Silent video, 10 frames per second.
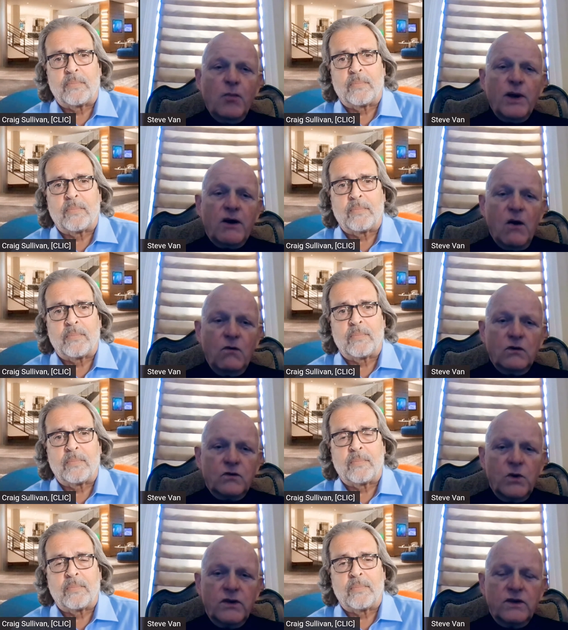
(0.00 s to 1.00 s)
Speaker 1: helping our
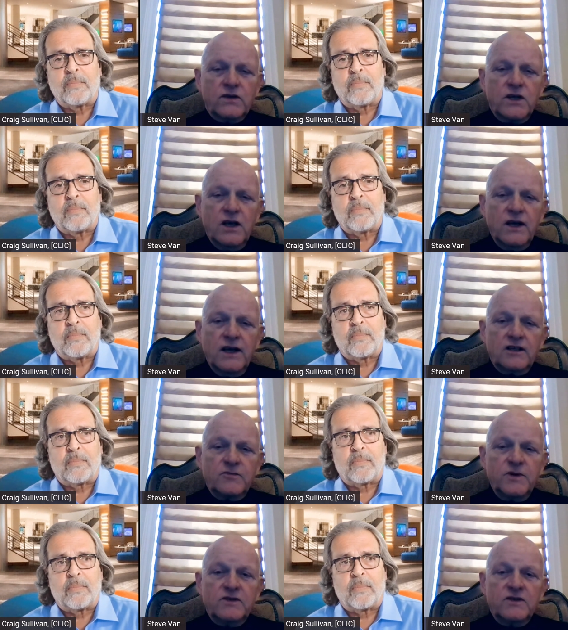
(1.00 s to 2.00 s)
owners with is cutting
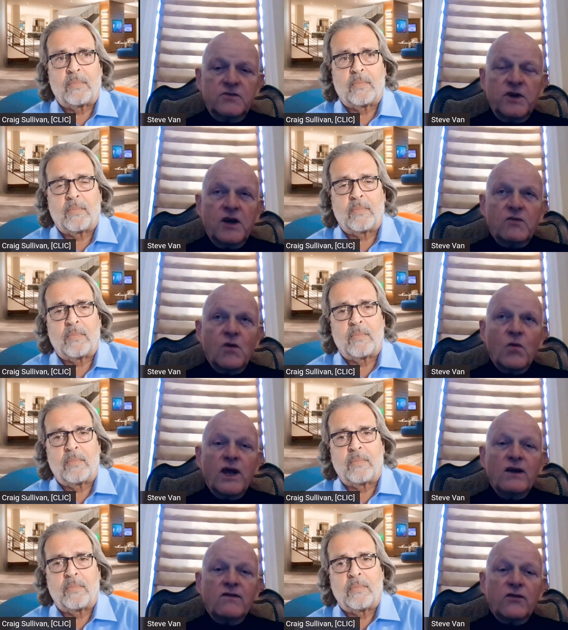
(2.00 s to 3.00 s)
expenses beyond what
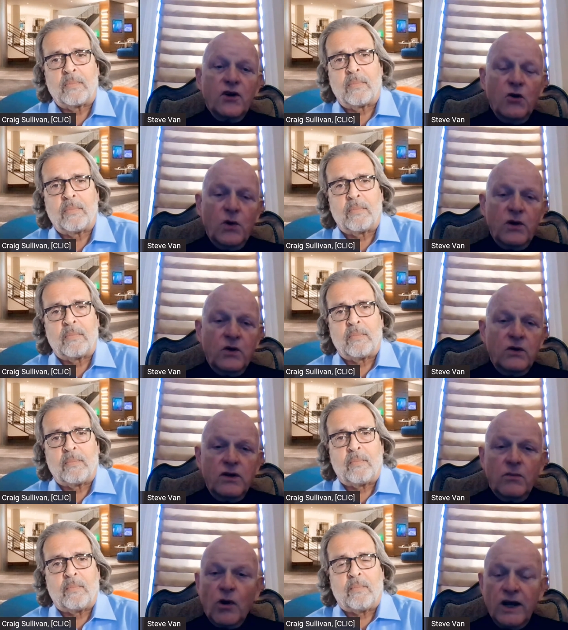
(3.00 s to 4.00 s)
we ever thought we
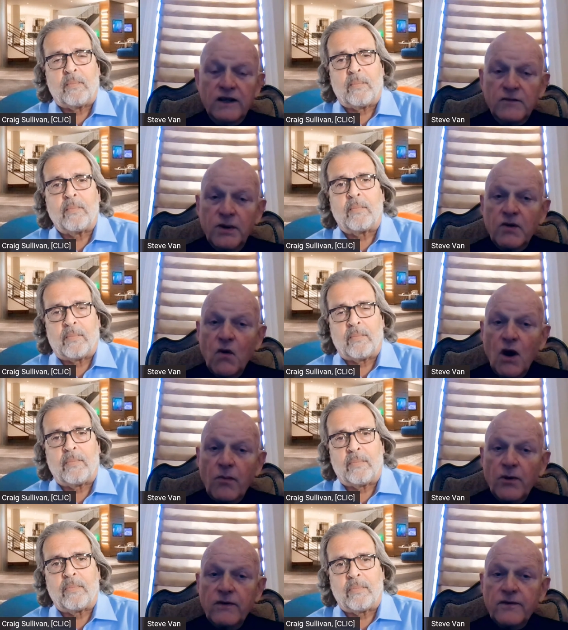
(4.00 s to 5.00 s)
could. The brands have been
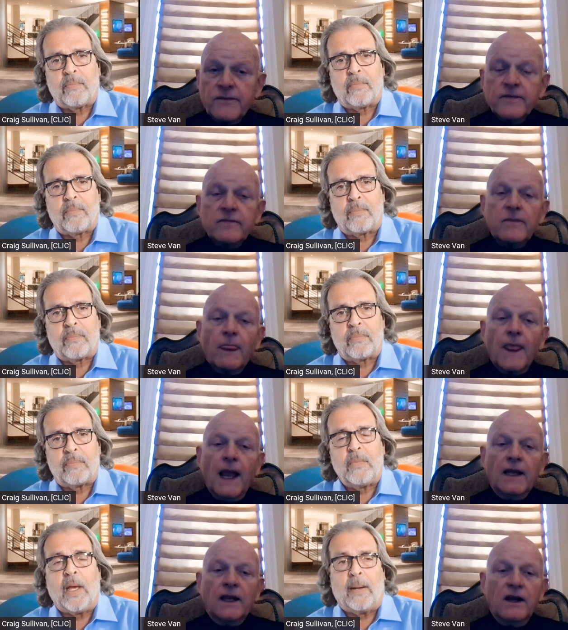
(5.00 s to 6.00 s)
cooperative.
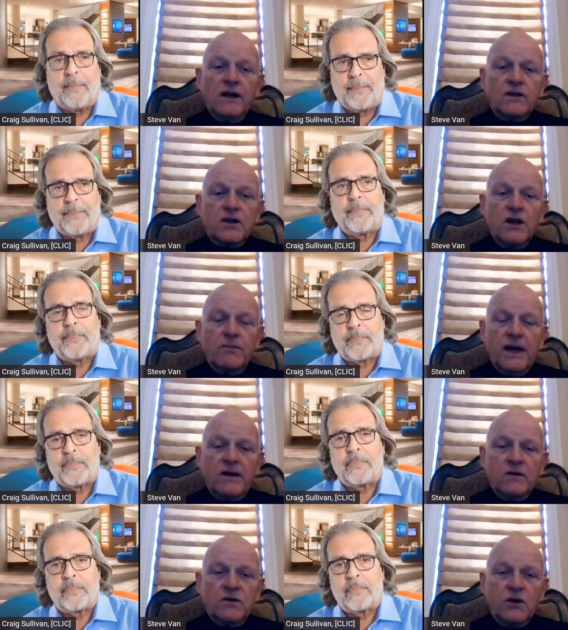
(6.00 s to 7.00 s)
Yeah. Just cut
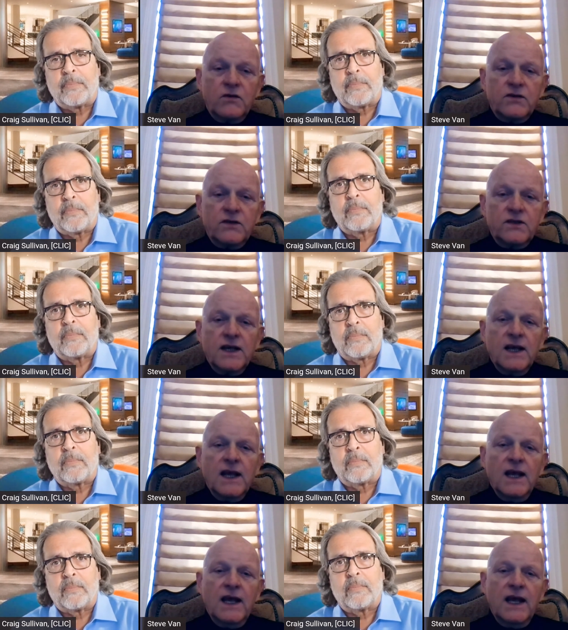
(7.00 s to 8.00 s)
back on services
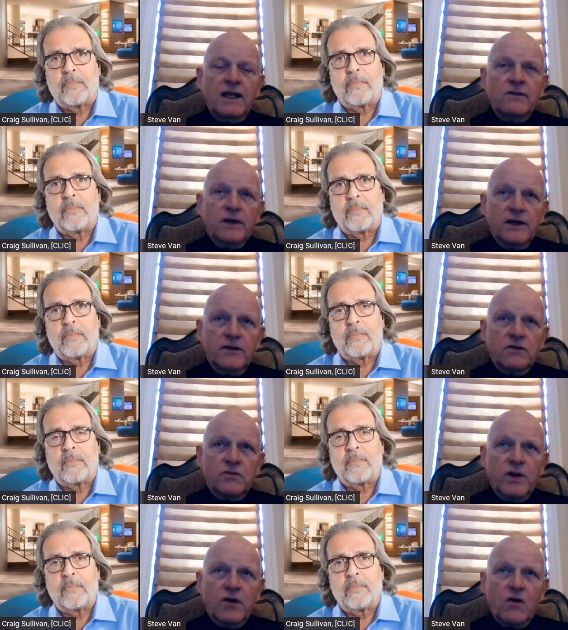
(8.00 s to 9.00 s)
and the
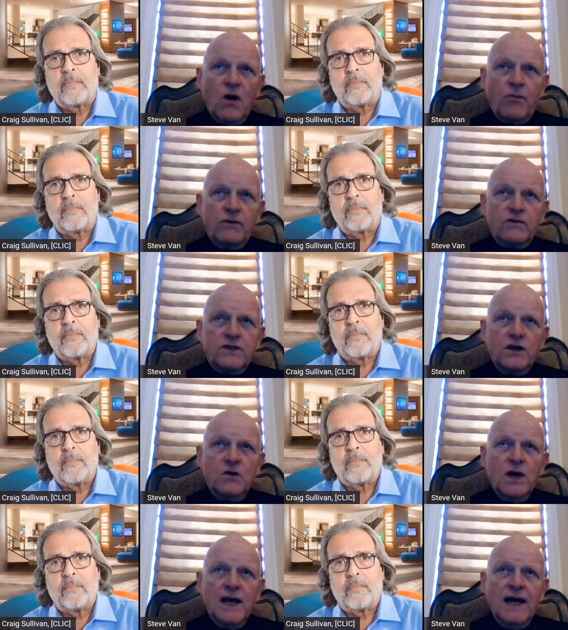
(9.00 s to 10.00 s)
lenders being cooperative.
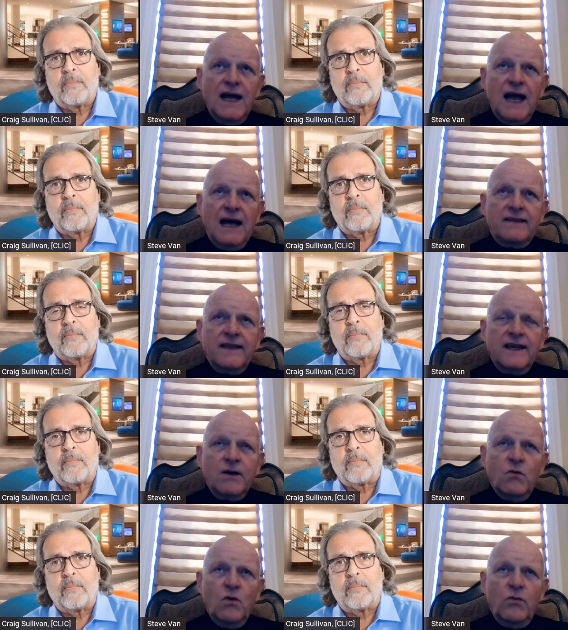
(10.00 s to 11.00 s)
So I think
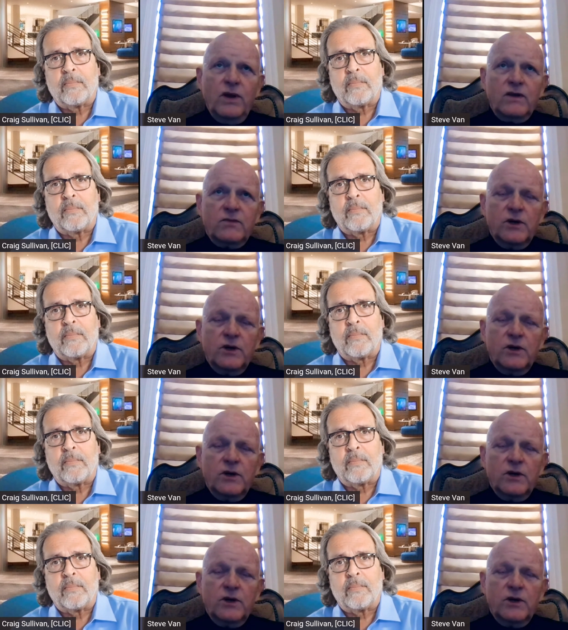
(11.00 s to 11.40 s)
it won't be